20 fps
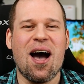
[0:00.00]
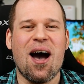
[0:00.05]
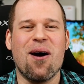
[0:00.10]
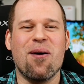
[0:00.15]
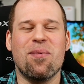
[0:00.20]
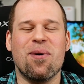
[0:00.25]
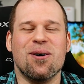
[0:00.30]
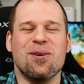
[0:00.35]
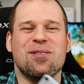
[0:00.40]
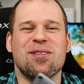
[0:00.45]

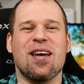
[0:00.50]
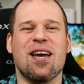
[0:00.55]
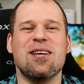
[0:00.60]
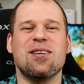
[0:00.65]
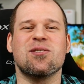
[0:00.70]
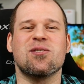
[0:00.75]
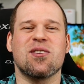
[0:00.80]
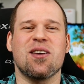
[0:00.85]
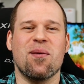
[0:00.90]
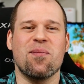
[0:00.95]
about the
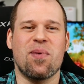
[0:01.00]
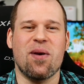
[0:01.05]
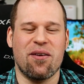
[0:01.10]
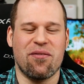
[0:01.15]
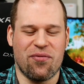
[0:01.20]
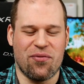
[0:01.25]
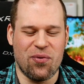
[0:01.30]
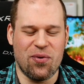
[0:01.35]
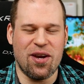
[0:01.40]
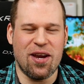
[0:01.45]
Asus
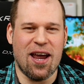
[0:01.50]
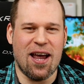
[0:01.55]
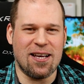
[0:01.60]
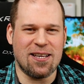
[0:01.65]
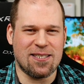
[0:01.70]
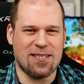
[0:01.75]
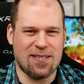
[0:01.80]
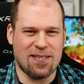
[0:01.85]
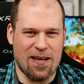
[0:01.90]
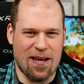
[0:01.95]
ZenPad
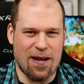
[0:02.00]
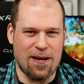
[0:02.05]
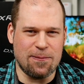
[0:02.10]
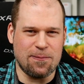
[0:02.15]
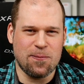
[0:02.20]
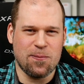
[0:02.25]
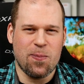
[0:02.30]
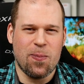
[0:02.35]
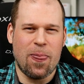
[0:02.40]
3S10.